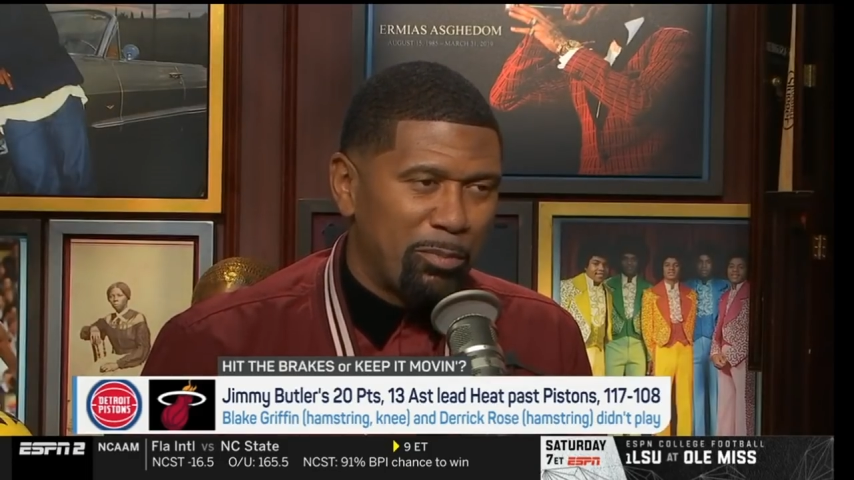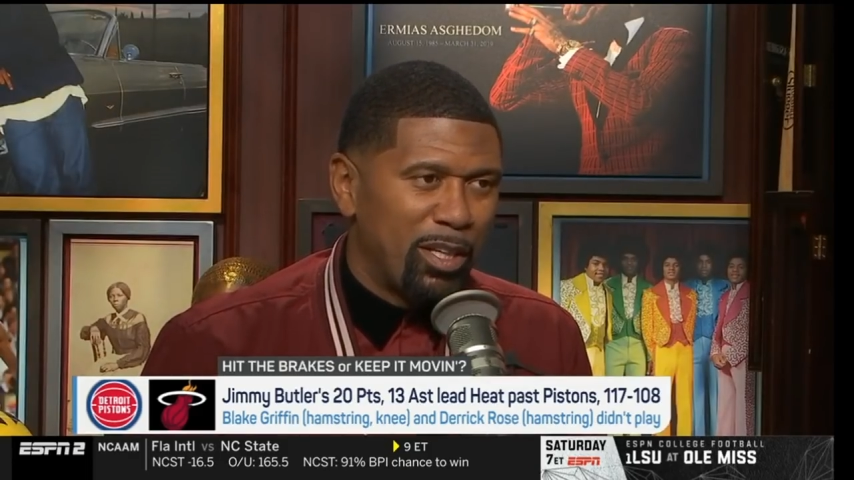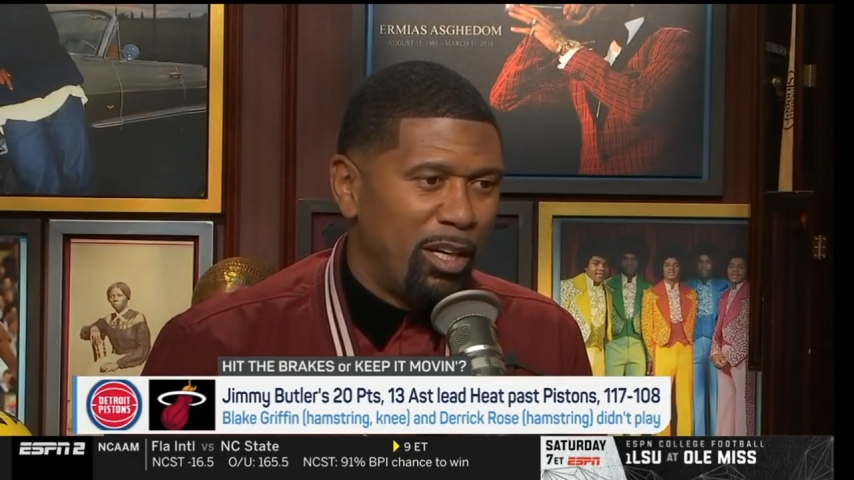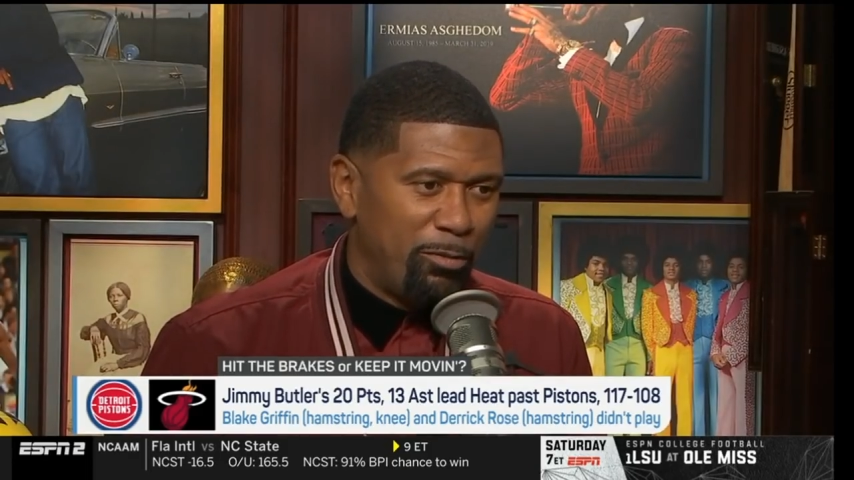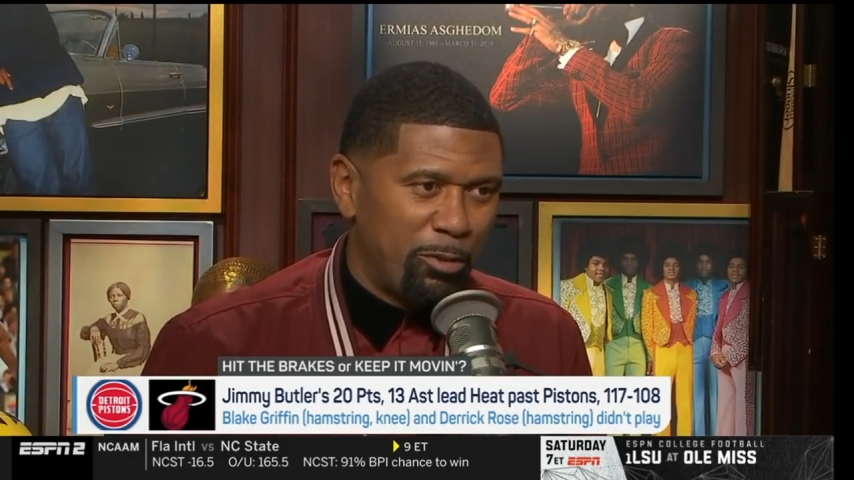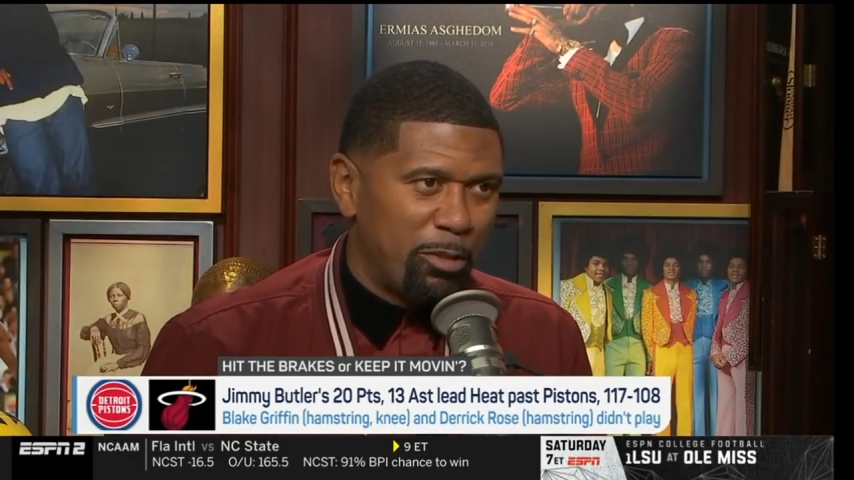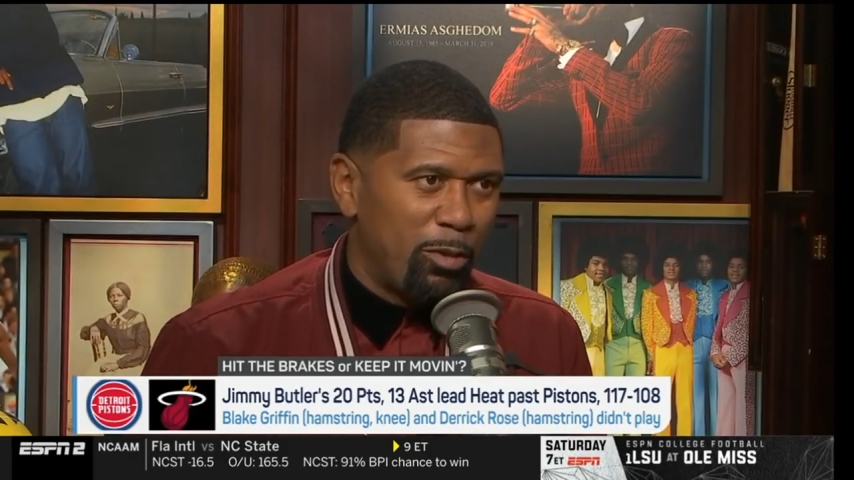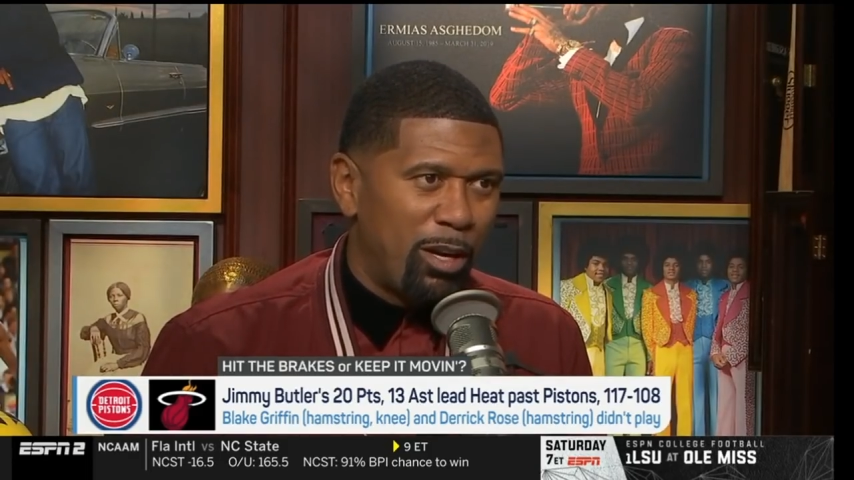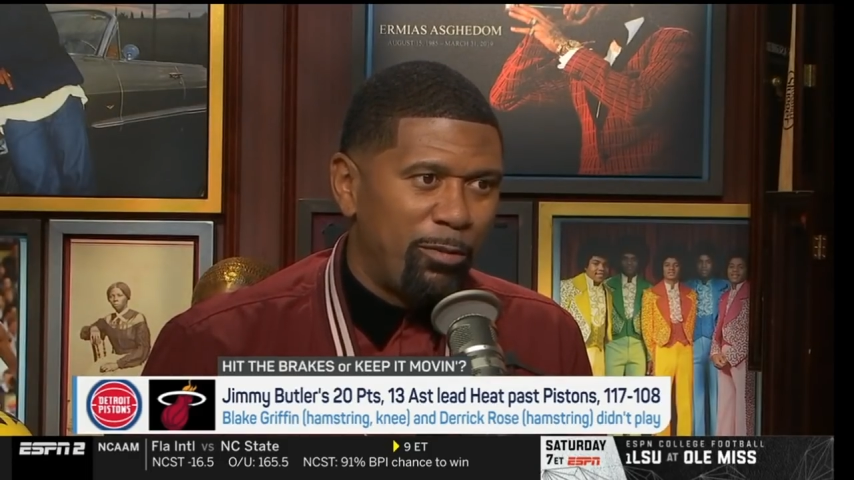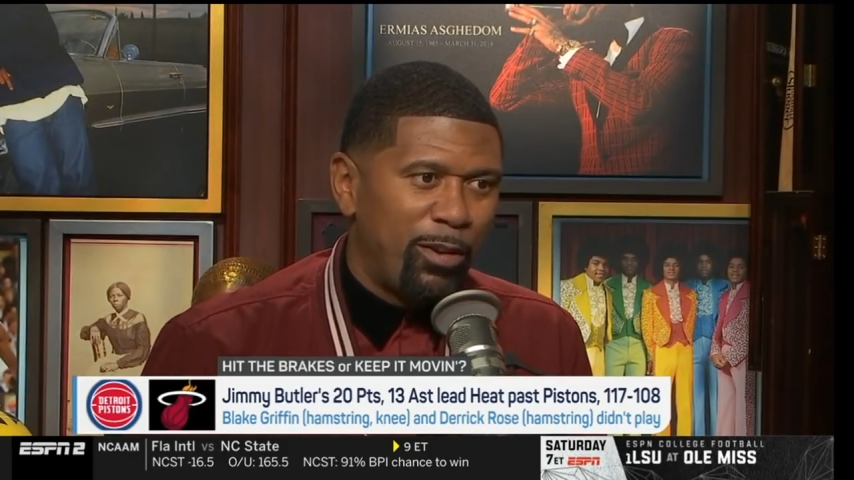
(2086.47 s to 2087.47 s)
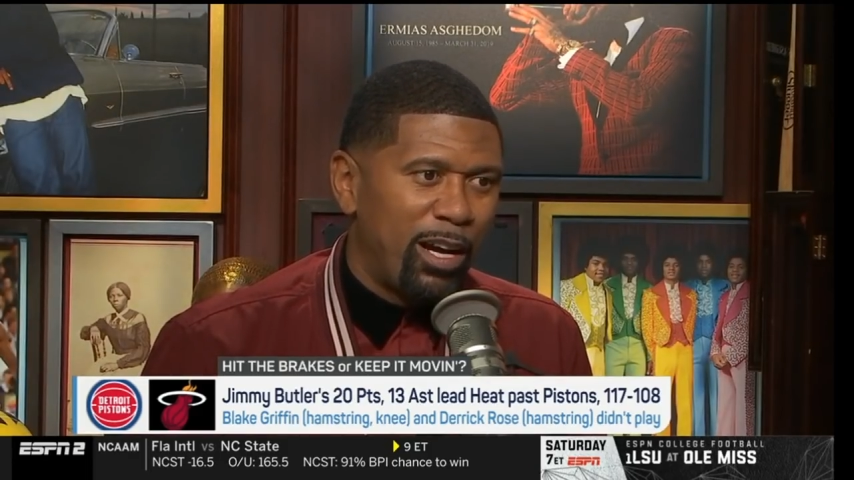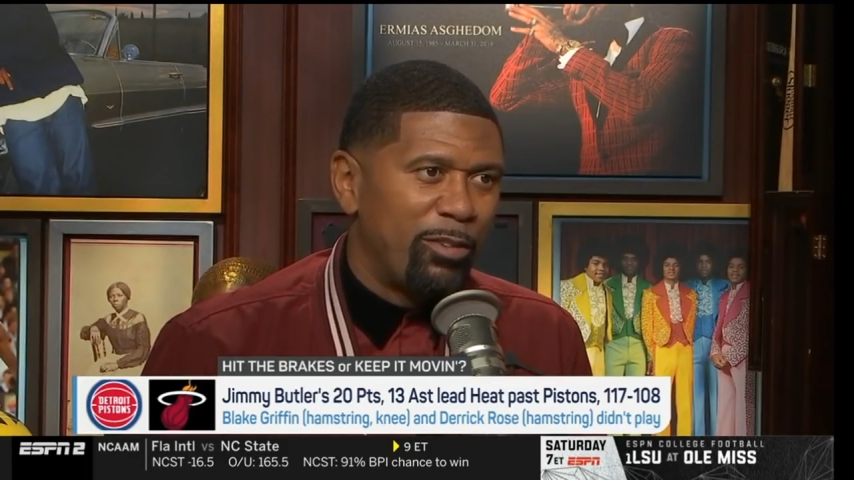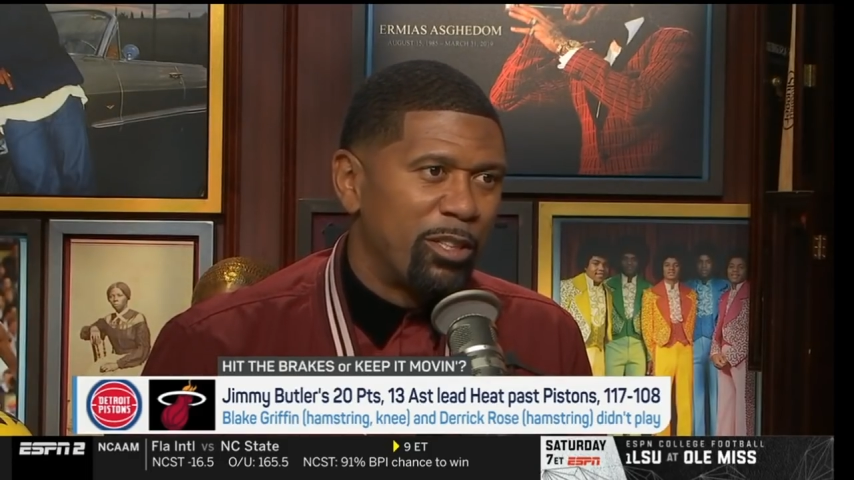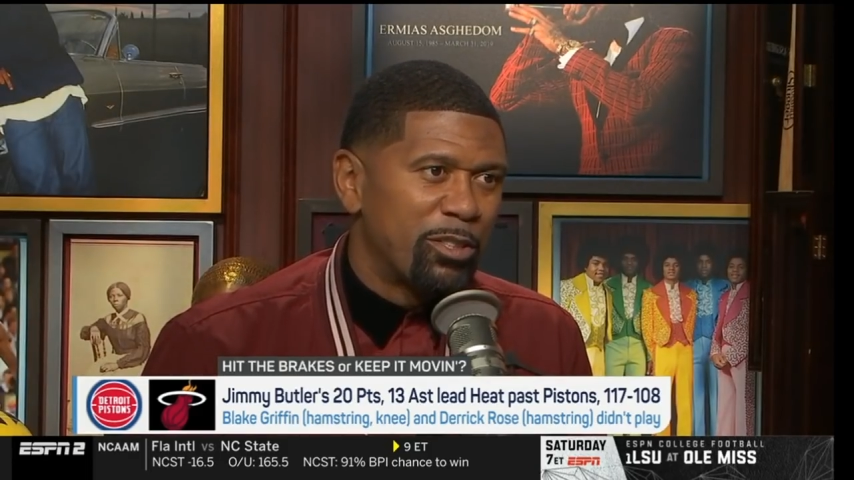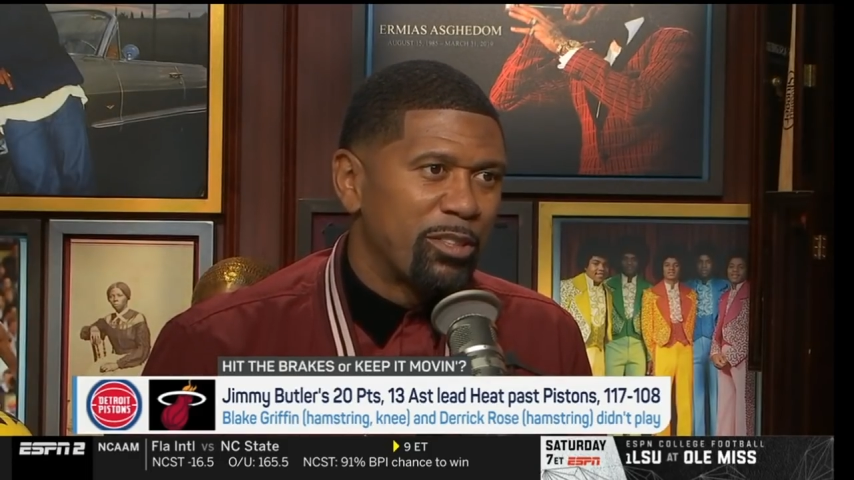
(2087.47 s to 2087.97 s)
to be hovering around
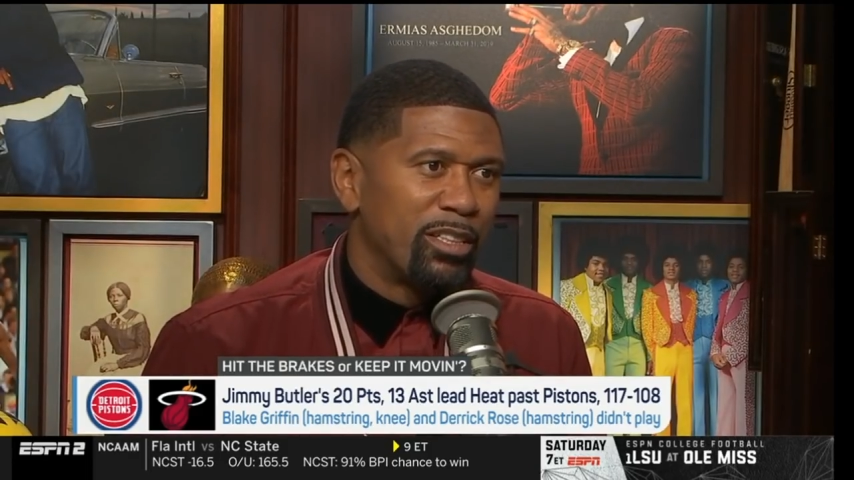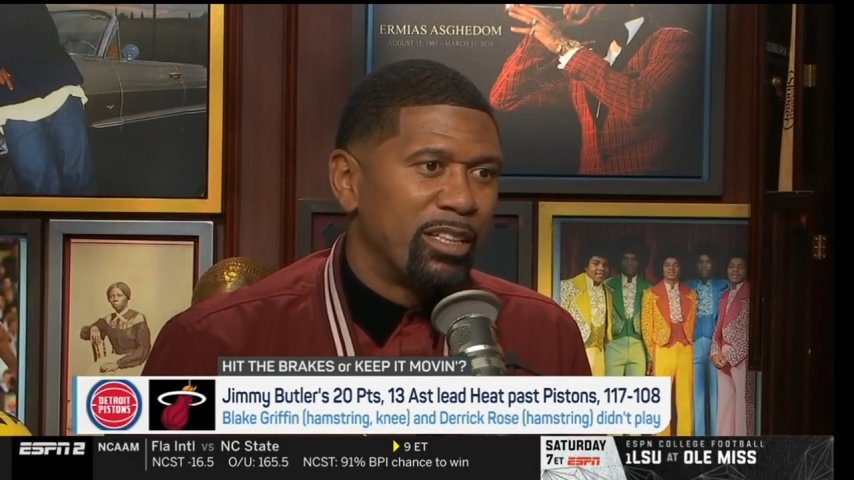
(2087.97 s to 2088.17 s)
500.